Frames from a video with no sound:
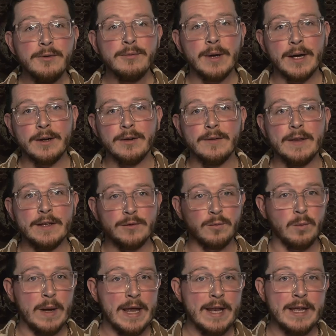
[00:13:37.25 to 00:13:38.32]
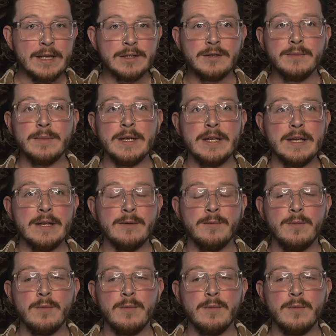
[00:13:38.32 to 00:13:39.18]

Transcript: record that's waiting to be,